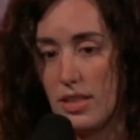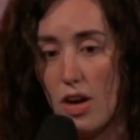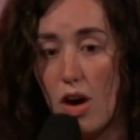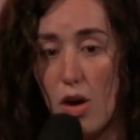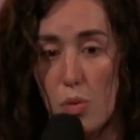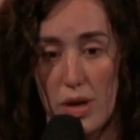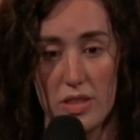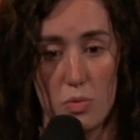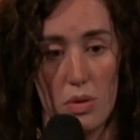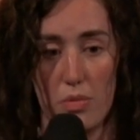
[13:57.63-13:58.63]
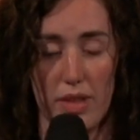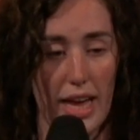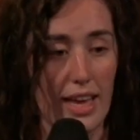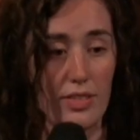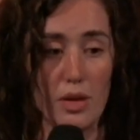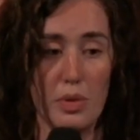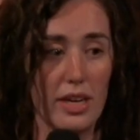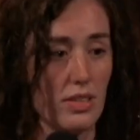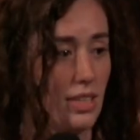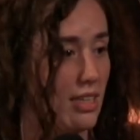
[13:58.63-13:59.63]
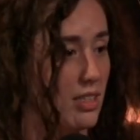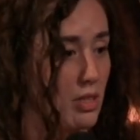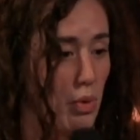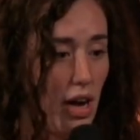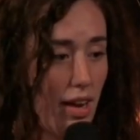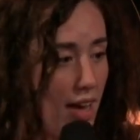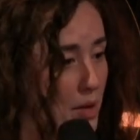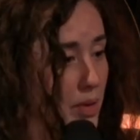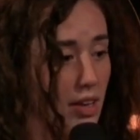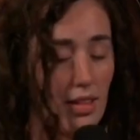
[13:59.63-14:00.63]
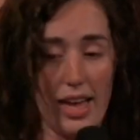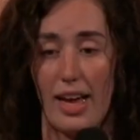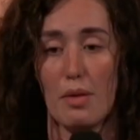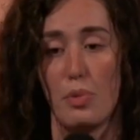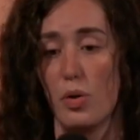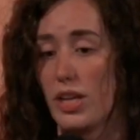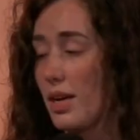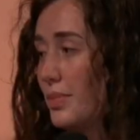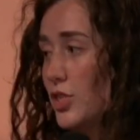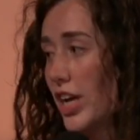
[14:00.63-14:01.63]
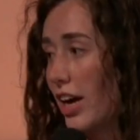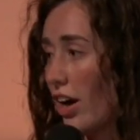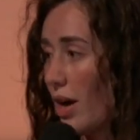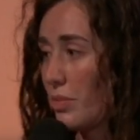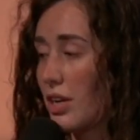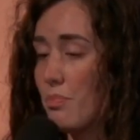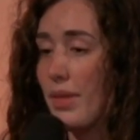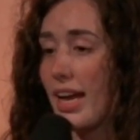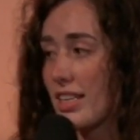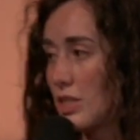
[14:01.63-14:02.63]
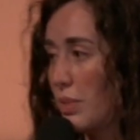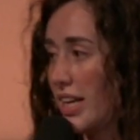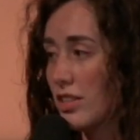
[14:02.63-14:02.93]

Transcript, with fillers: Always one like if someone else needs a spot, I'm like I'm pulling up a chair. I'm going to make space.